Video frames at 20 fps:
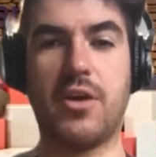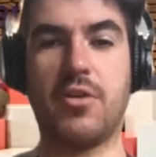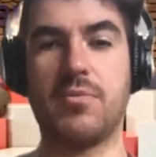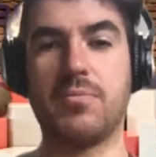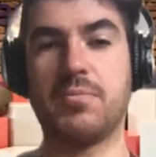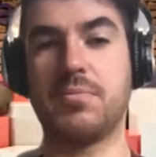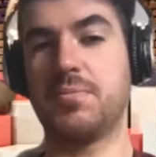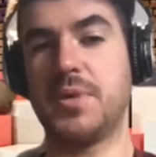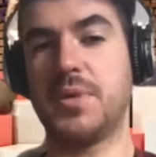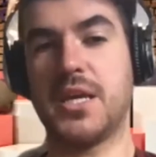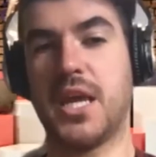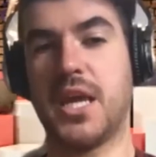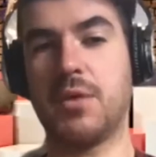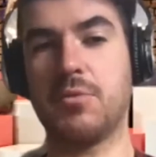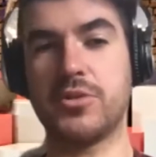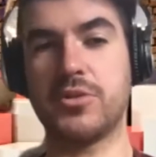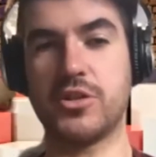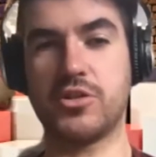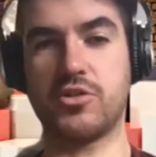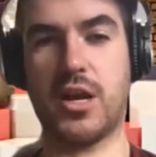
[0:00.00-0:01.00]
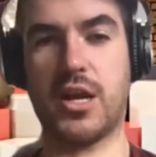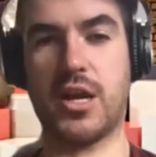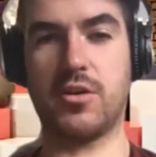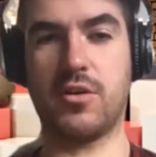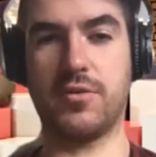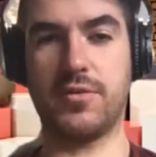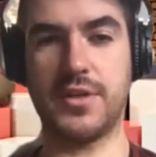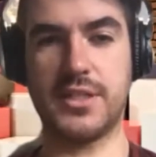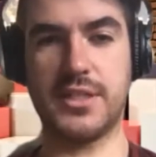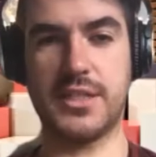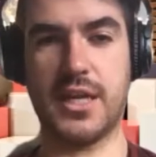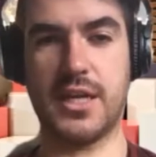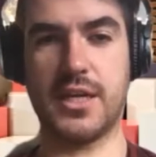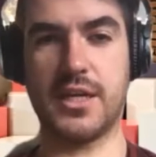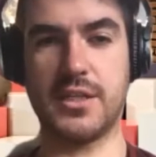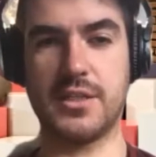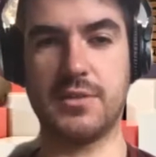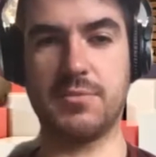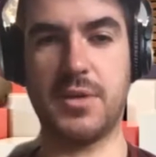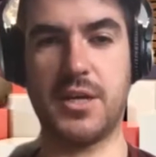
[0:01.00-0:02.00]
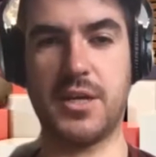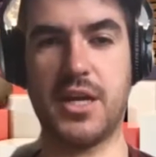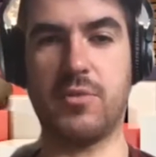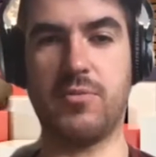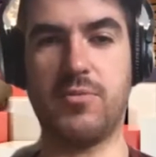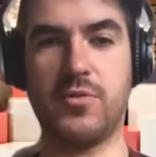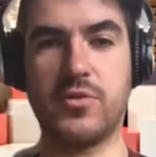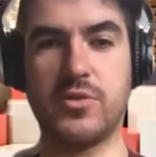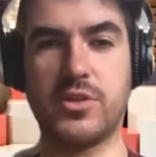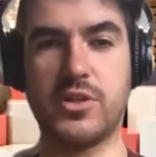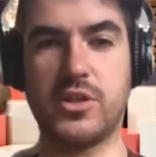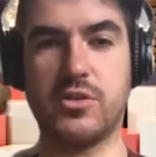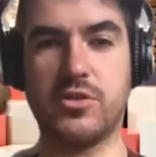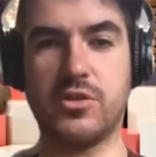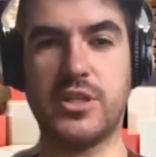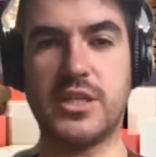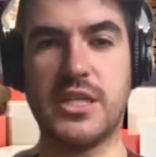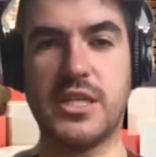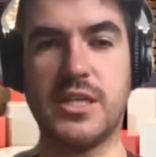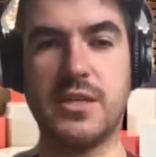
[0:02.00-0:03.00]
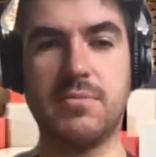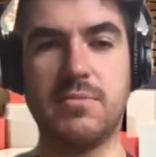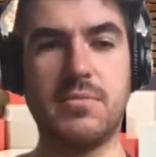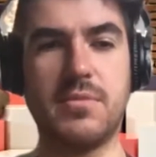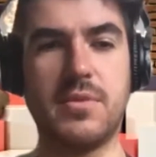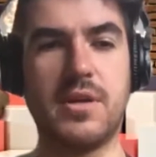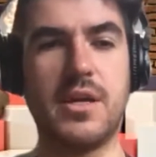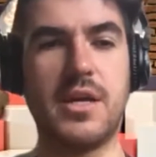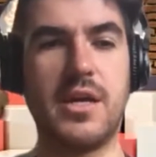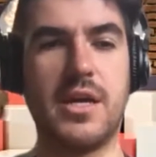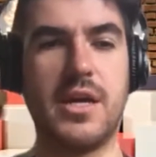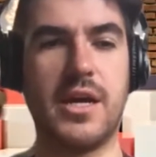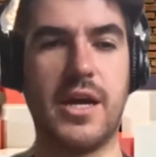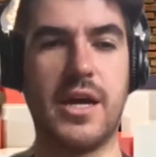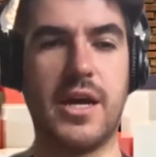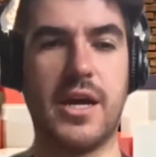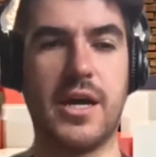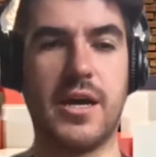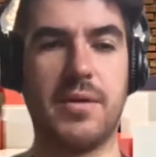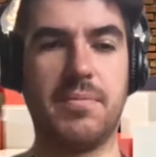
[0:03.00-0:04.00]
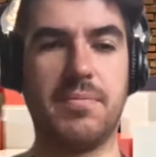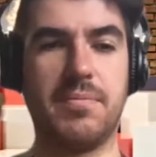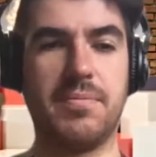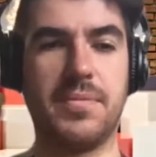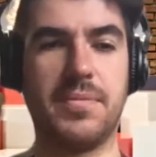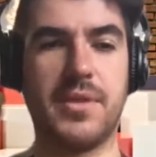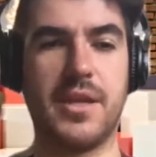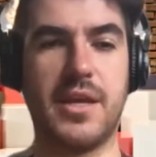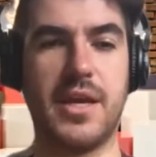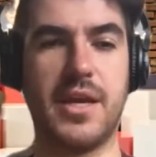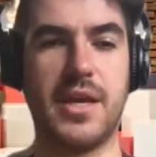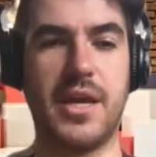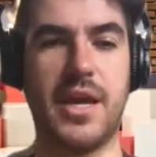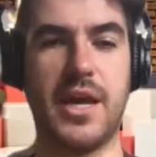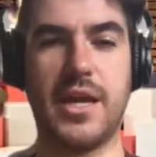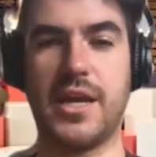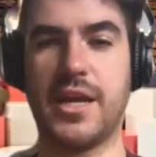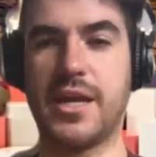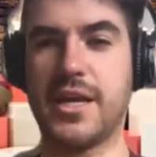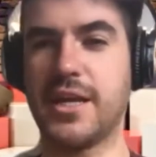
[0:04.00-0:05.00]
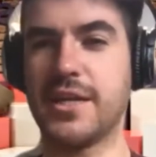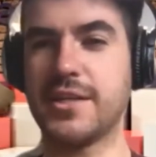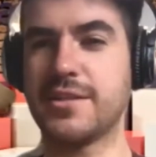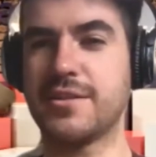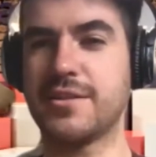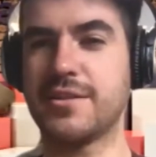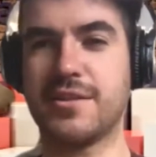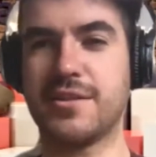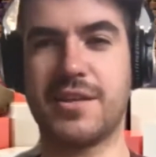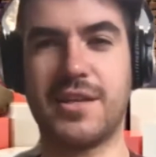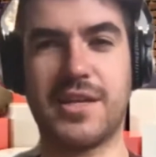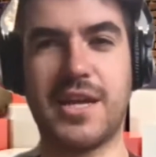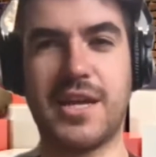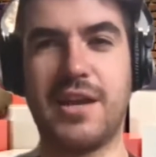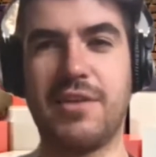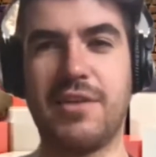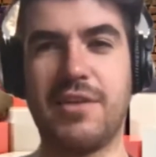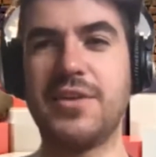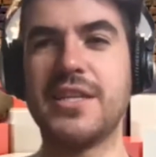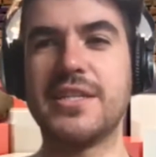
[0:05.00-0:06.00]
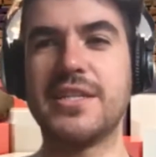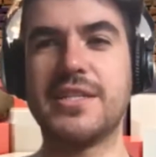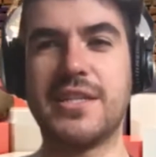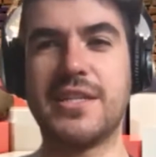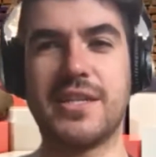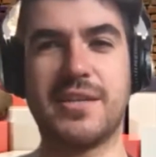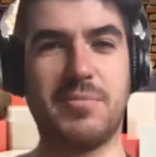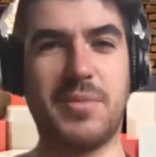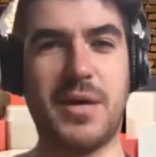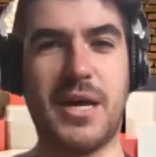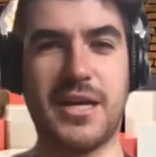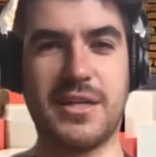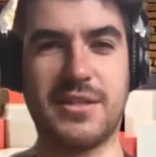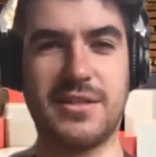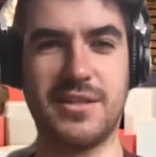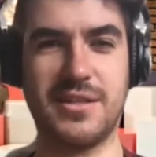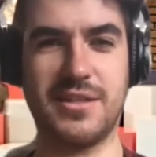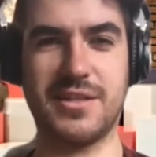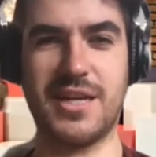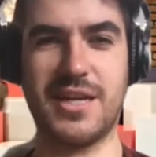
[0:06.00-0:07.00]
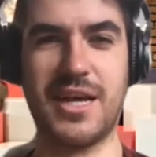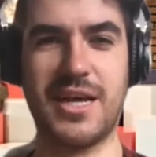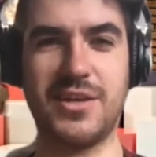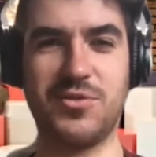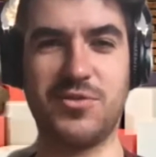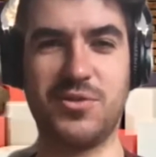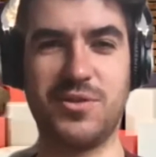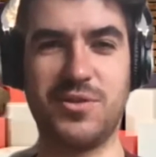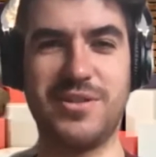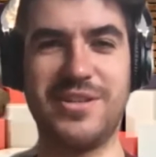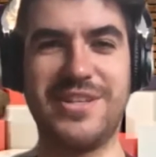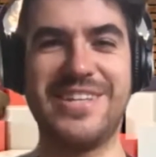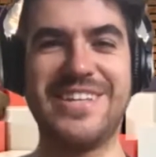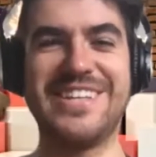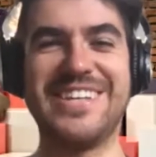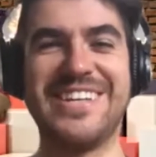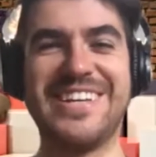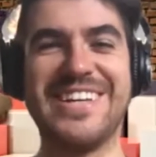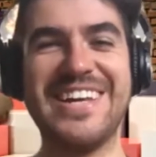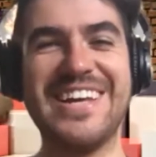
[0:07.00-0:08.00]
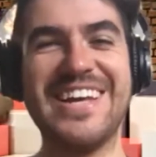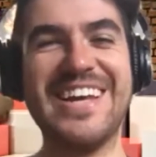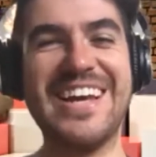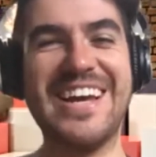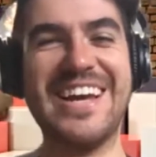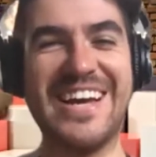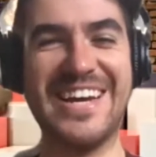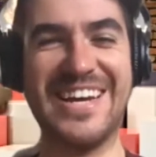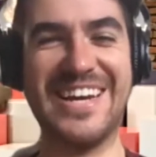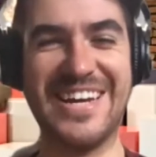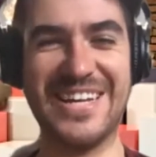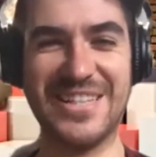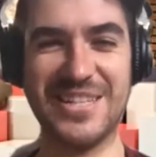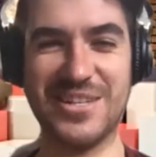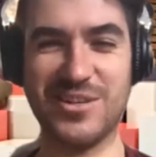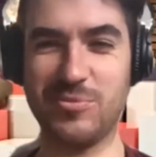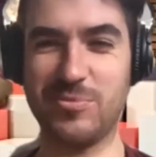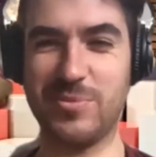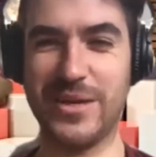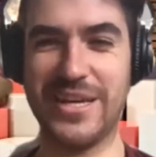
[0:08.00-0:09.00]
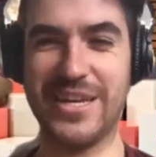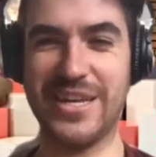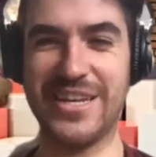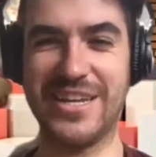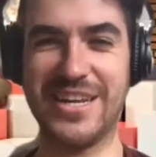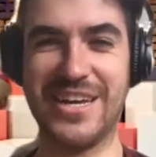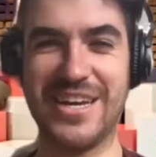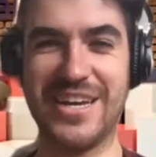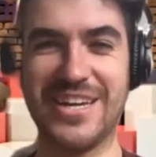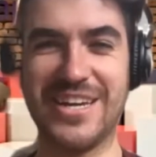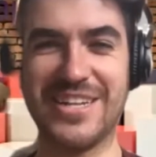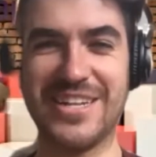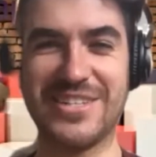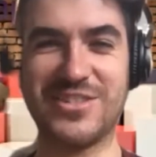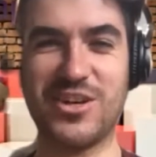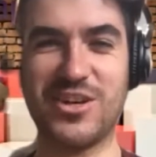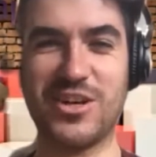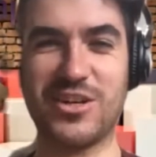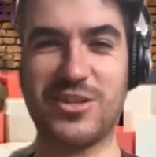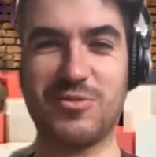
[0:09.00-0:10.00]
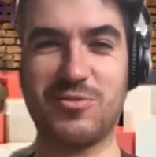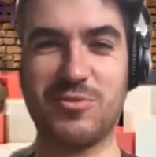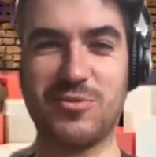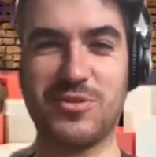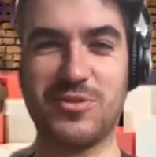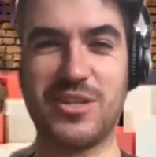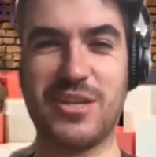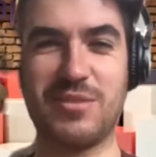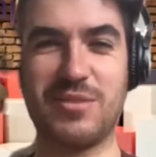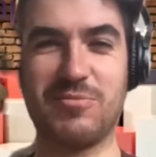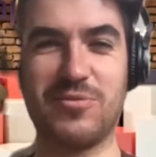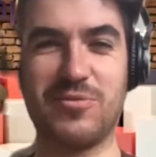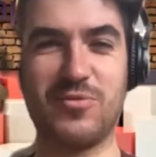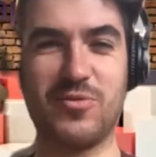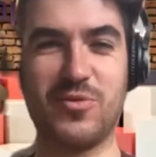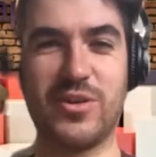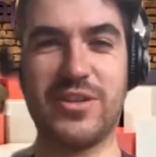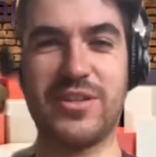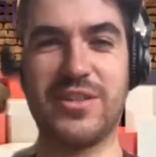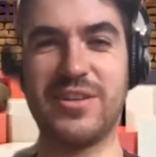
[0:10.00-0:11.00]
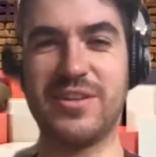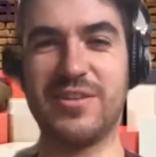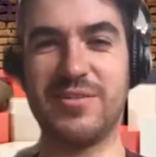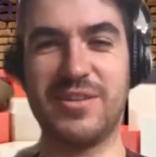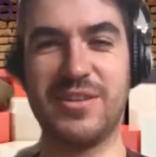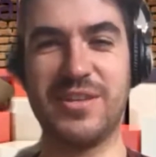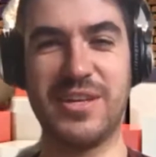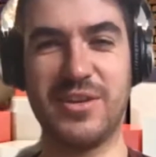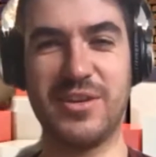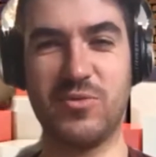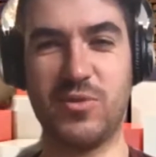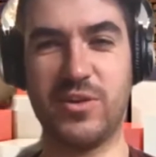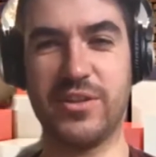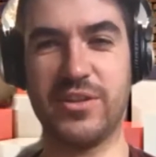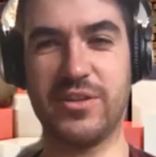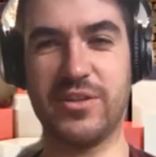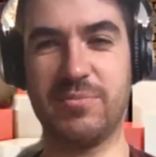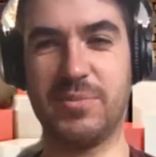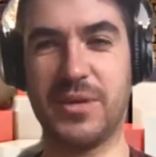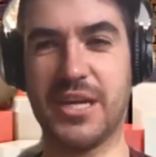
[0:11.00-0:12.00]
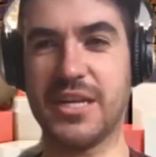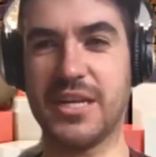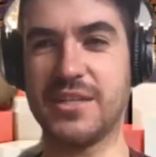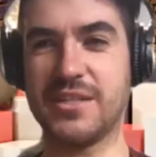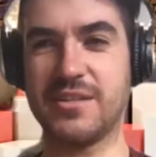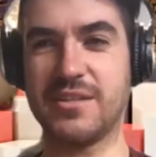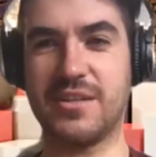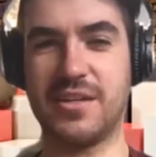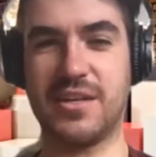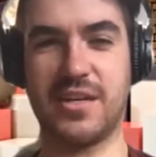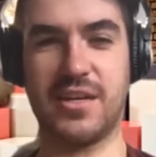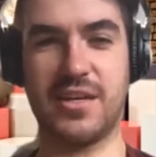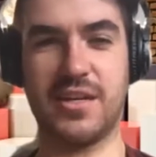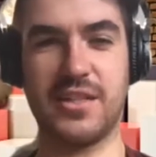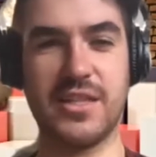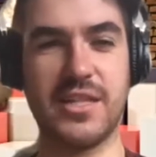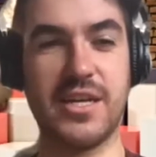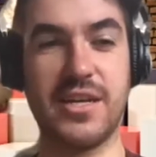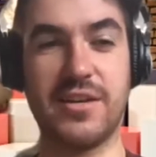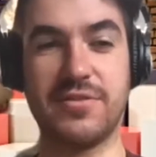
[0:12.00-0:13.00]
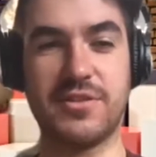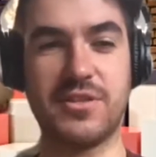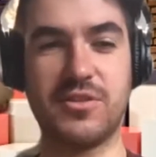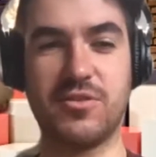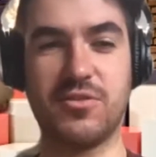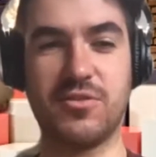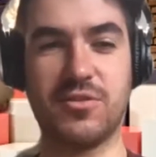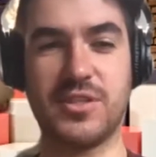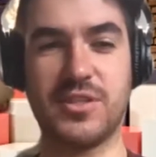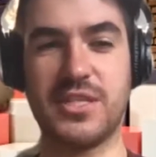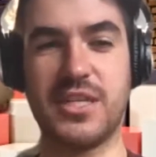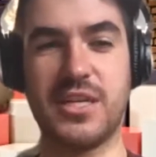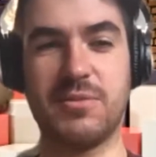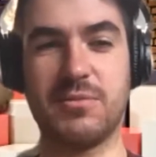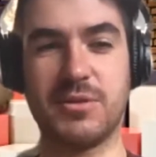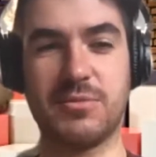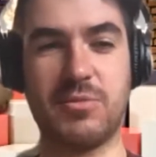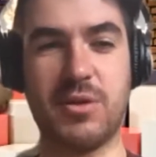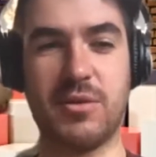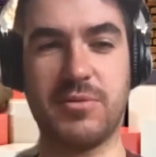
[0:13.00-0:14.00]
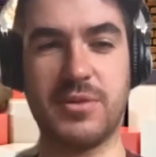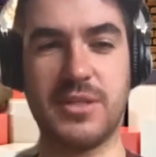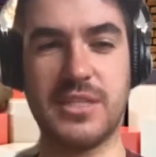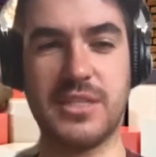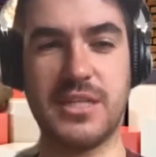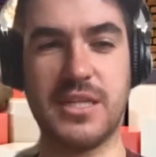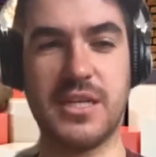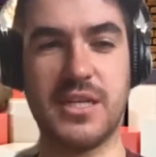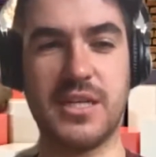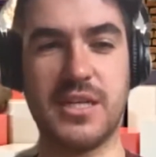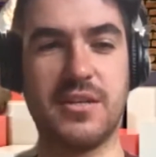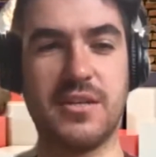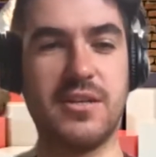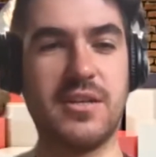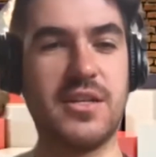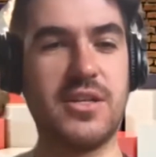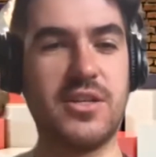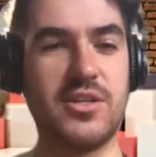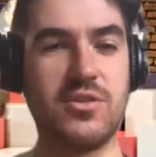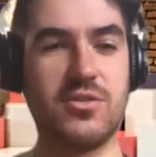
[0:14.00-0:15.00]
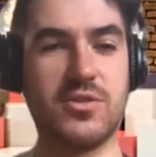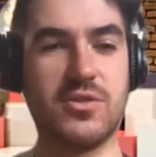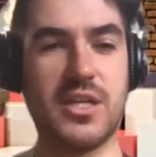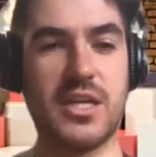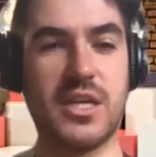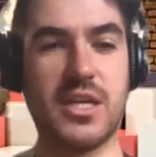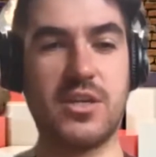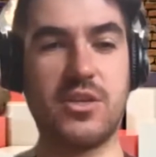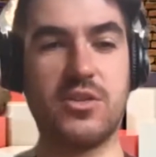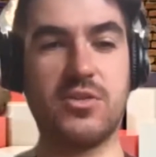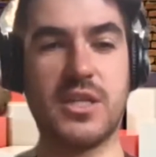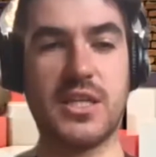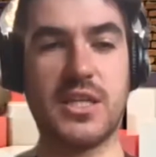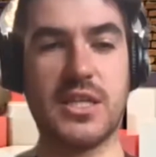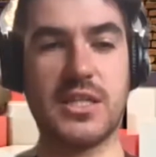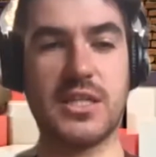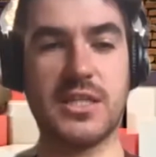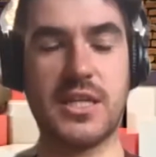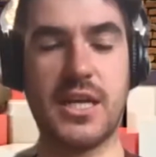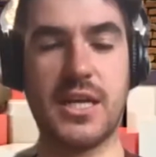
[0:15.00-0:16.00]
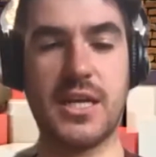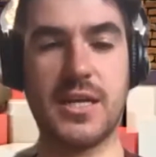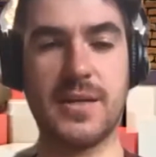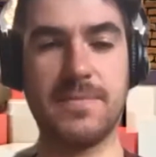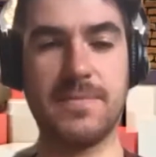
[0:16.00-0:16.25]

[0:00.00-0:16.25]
being able to track all this data has been helpful to your team. And I guess kind of hinting back to the title a little bit, talk through some of one of the biggest lifts your team has probably seen using this data.